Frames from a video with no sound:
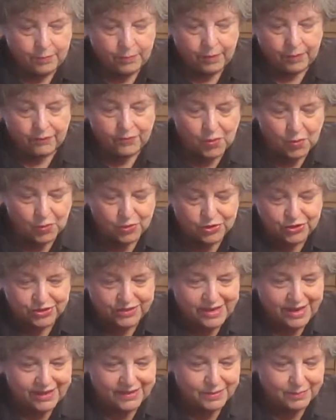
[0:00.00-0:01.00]
Of course, you'd
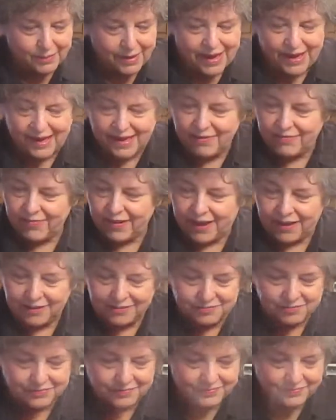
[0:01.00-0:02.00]
take the bay leaf out.
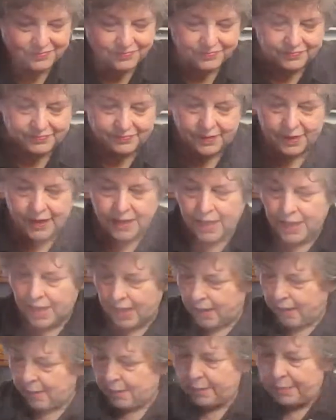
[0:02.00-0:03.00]

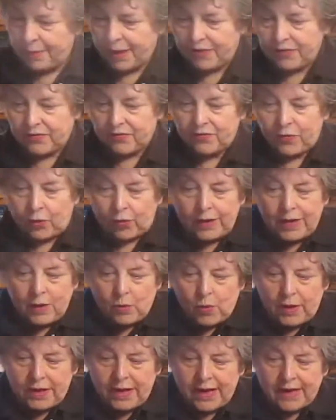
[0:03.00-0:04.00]
But for
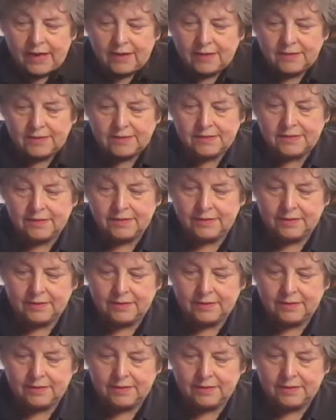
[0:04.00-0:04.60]
anyone else,